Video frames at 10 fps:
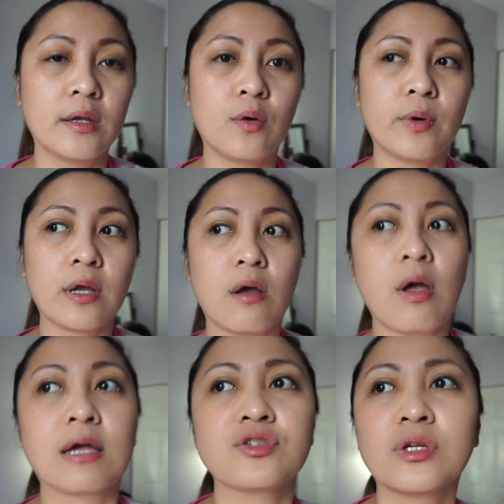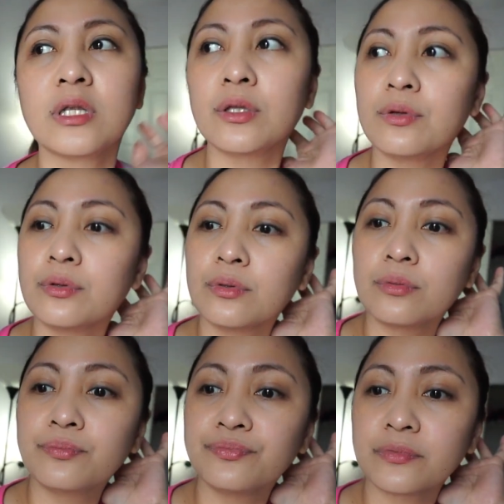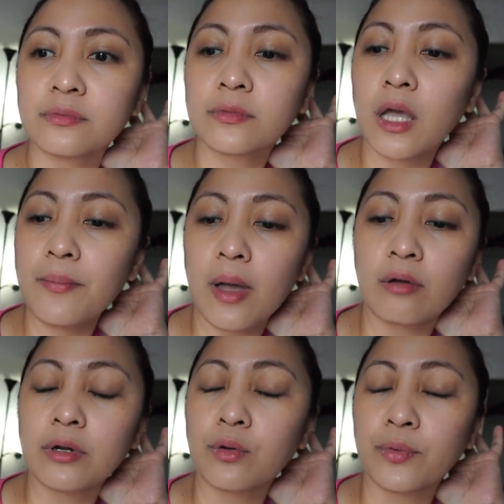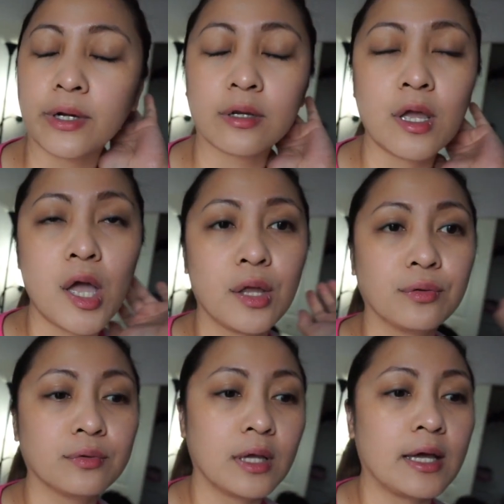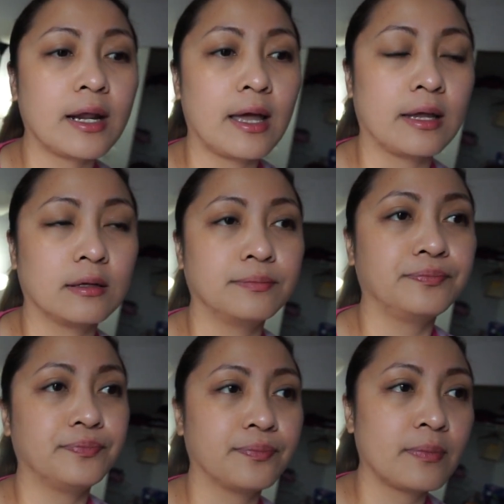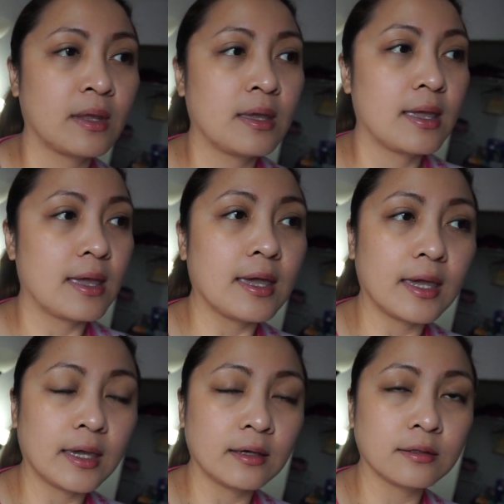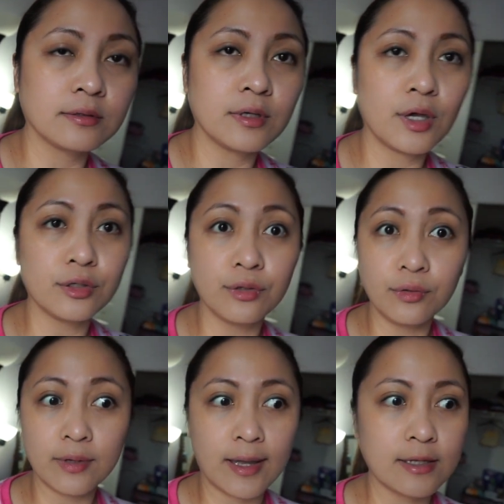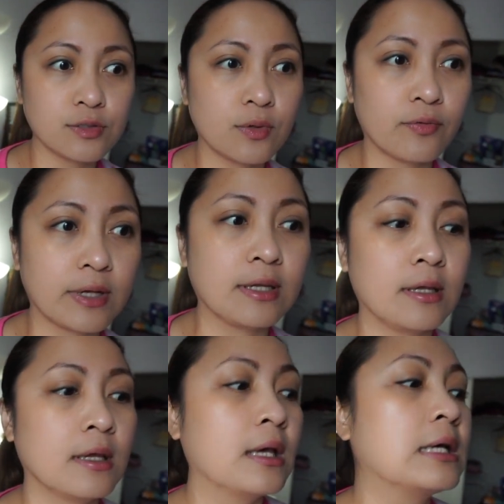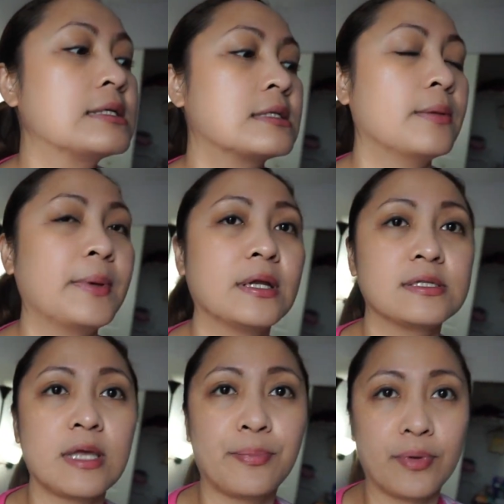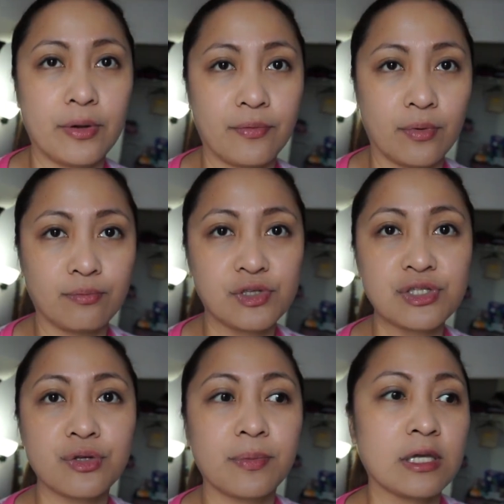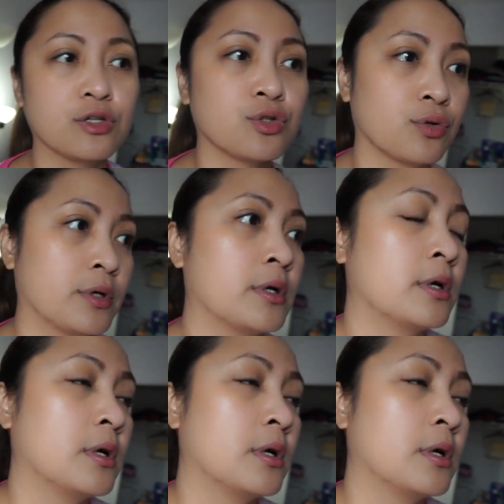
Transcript: Nag-work ako actually nung nung nakaraan. And you guys already sleeping in separate rooms just to make sure.